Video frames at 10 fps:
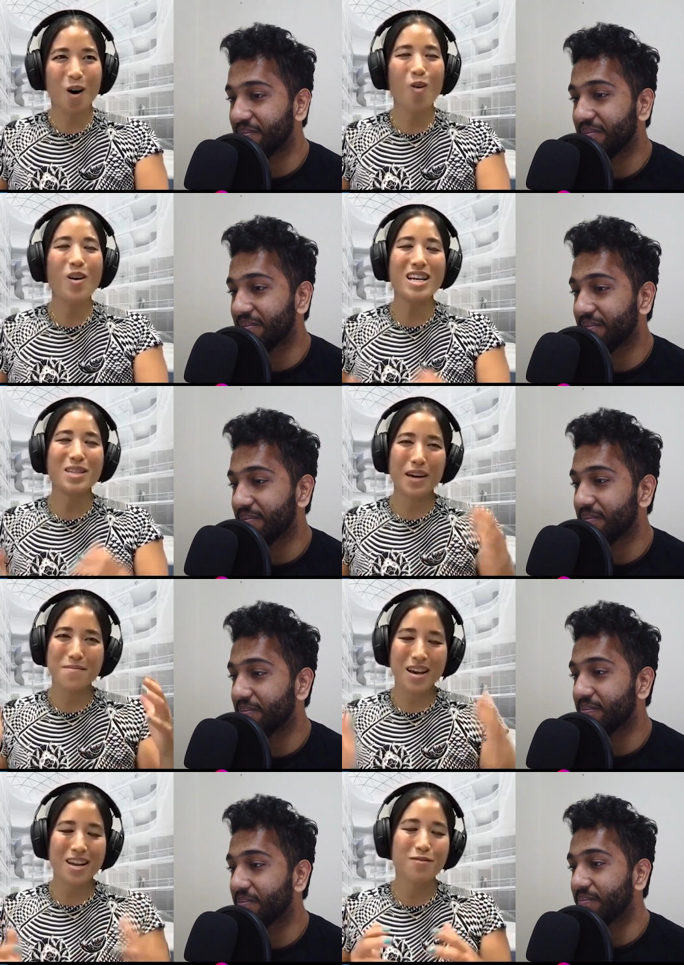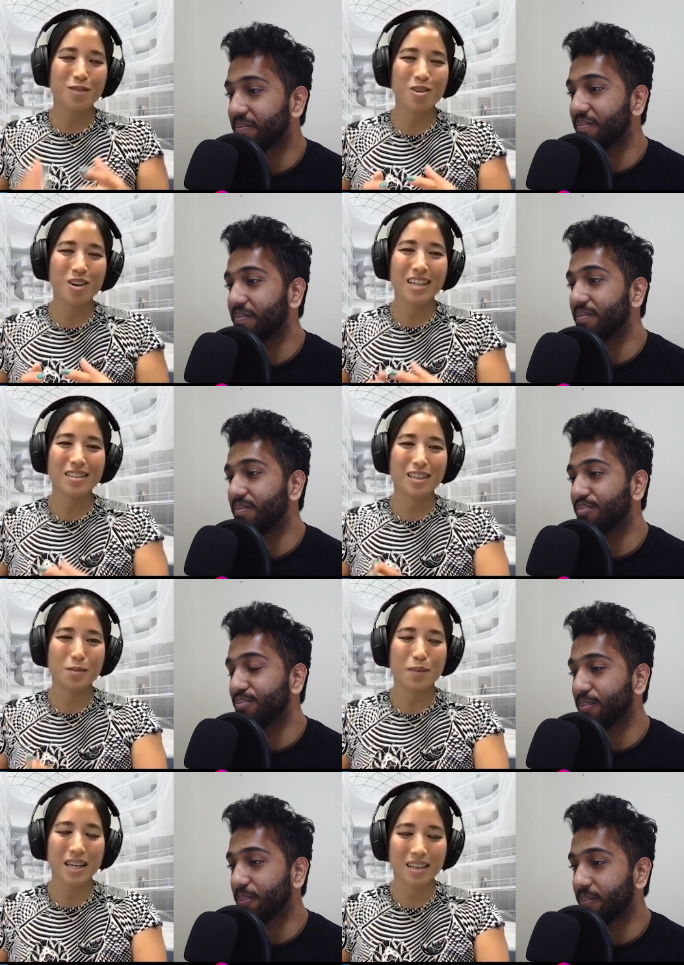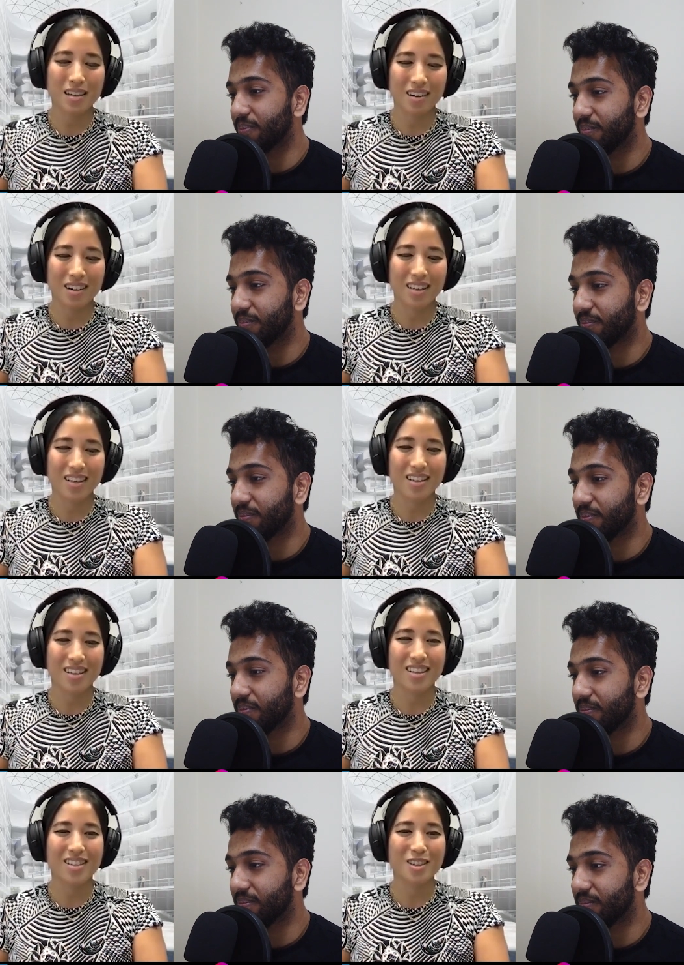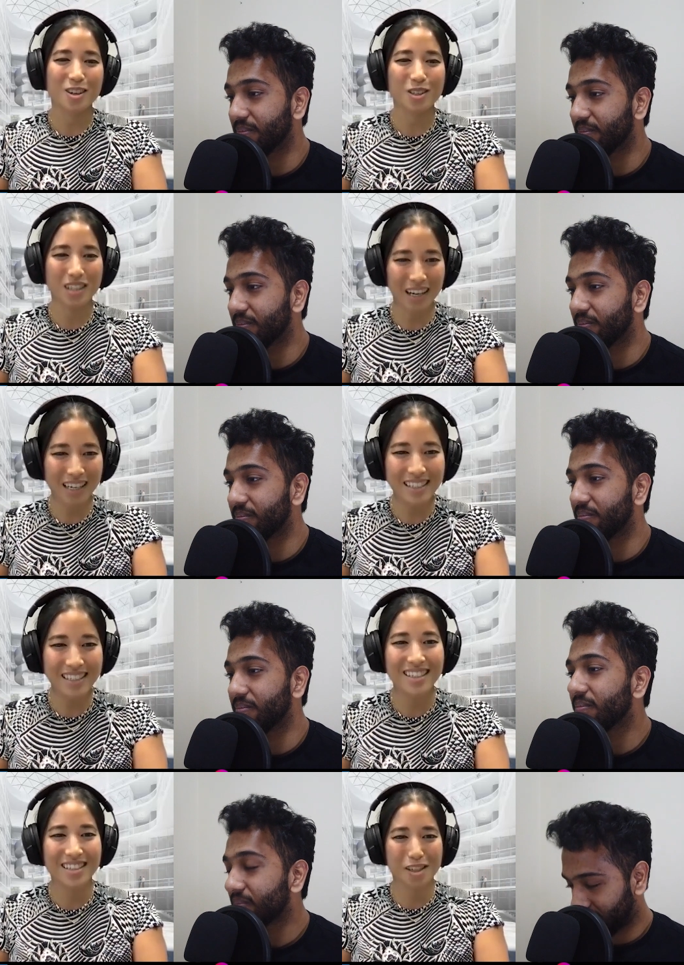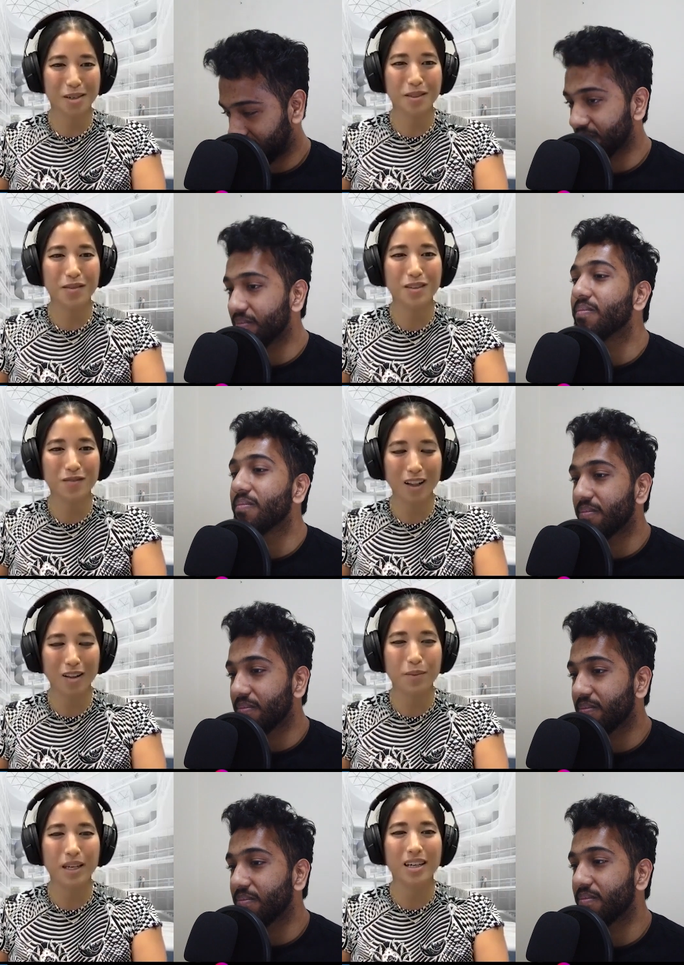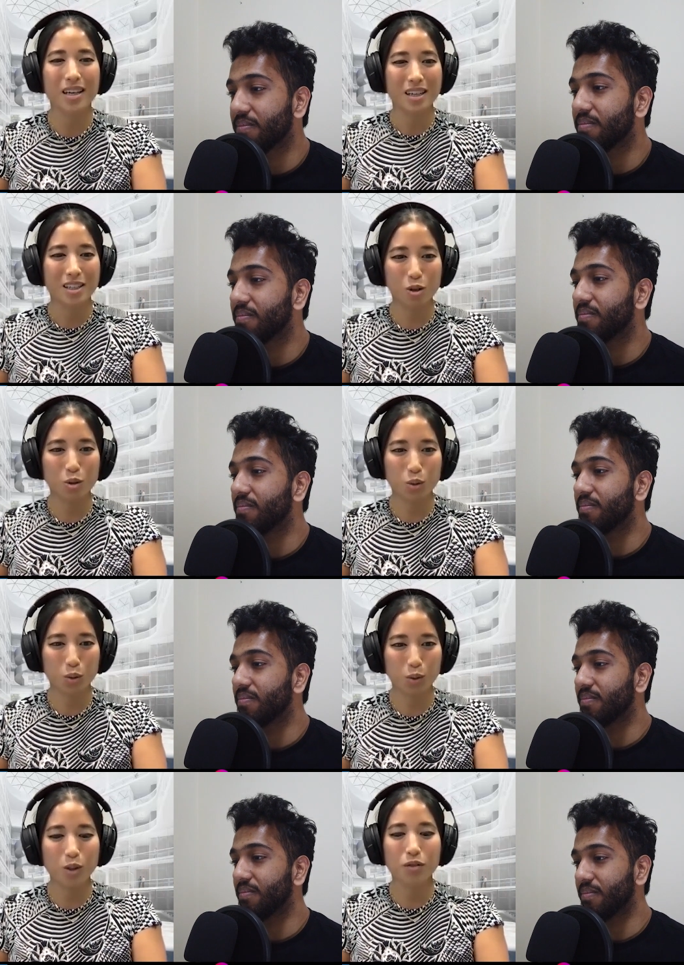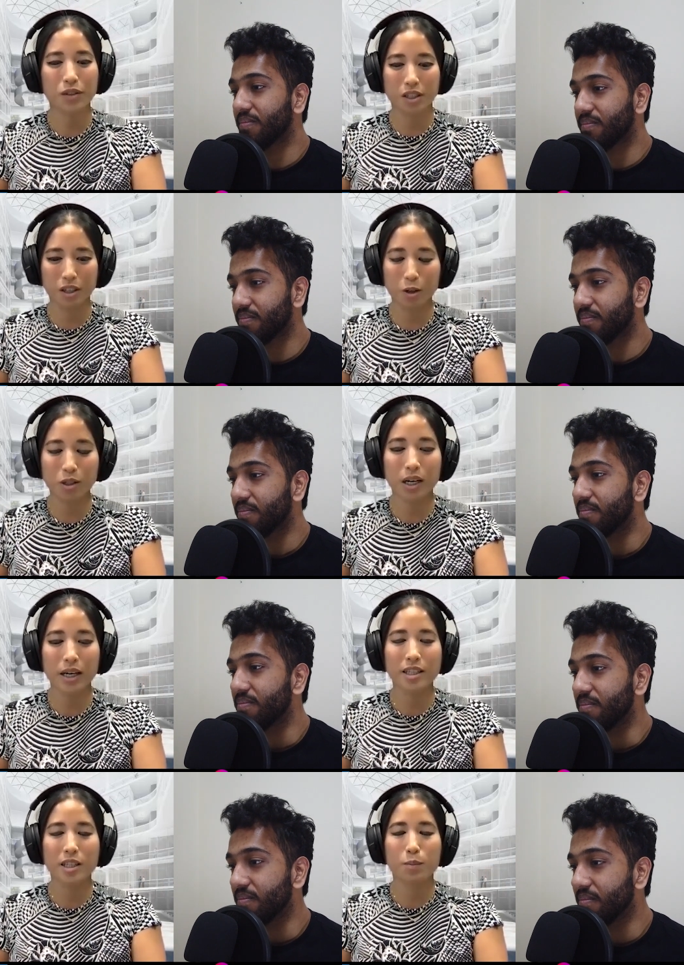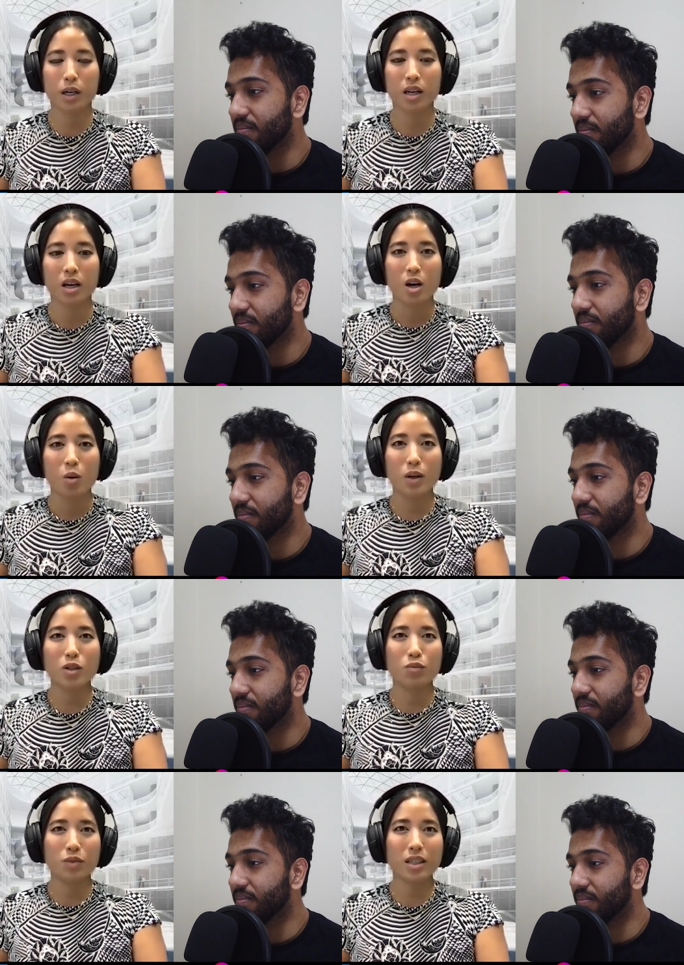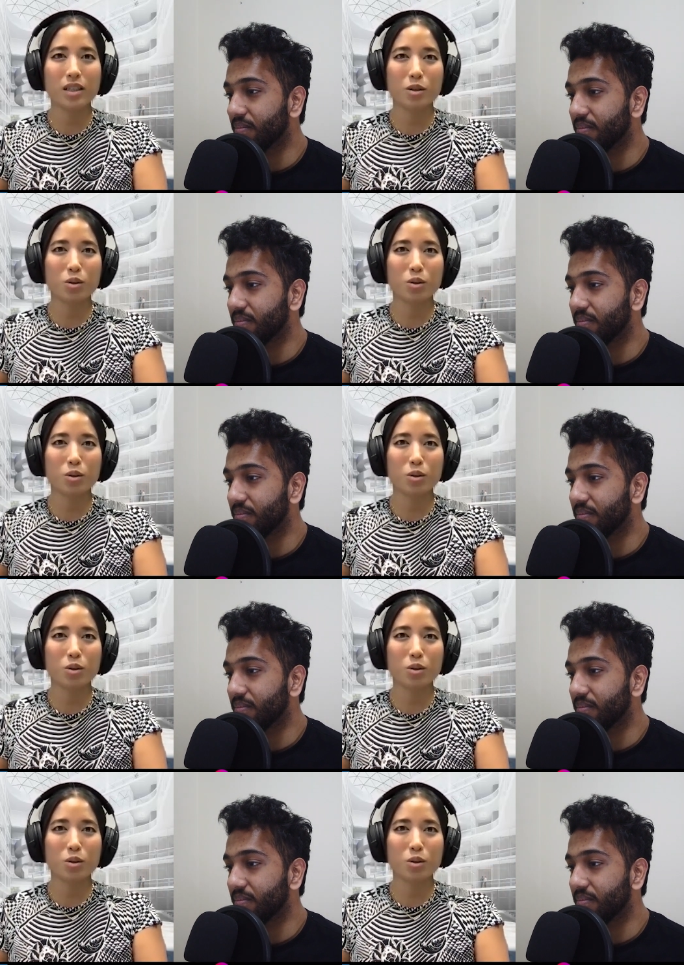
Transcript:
Speaker 1: always my main focus has been on the neuroscience in terms of developing new tools for neuroscience. But what's really